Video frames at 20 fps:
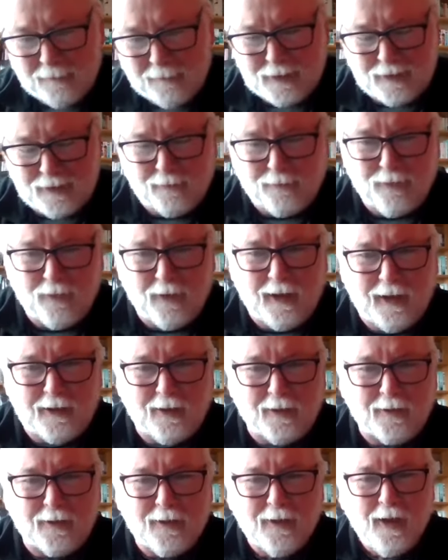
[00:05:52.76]
It was on the, I
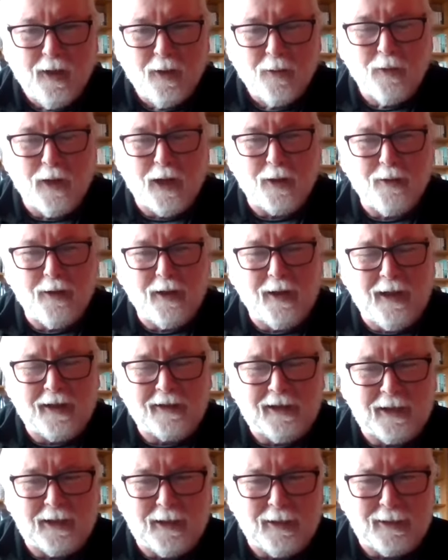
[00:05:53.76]

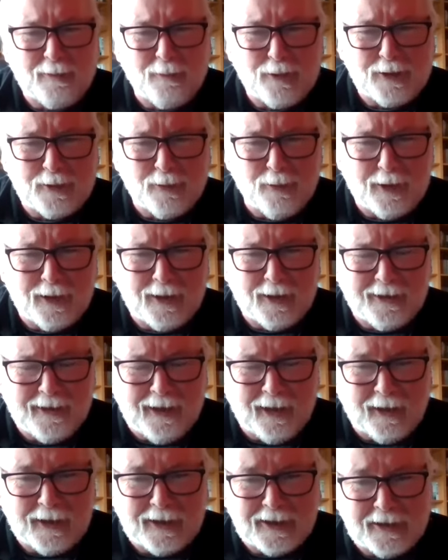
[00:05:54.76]
think it was one of the
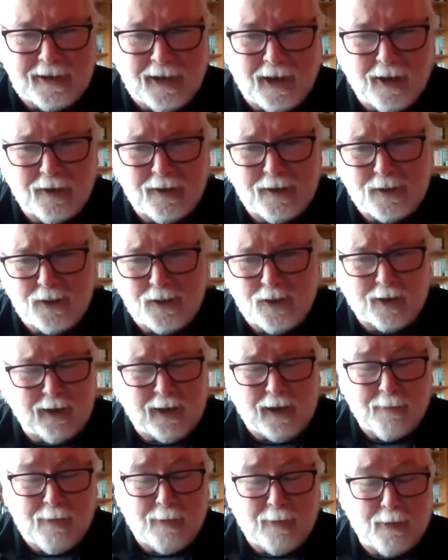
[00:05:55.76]
Daily Star, the Sun, I
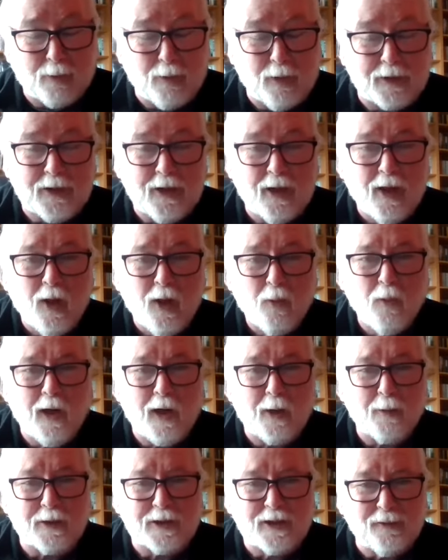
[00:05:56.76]
can't remember which.
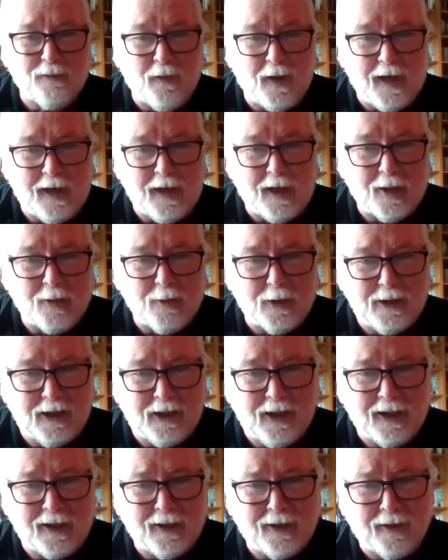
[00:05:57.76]
Where was VAR when you
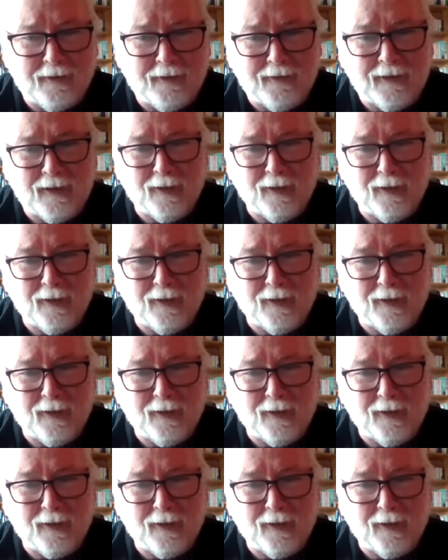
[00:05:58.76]
needed it?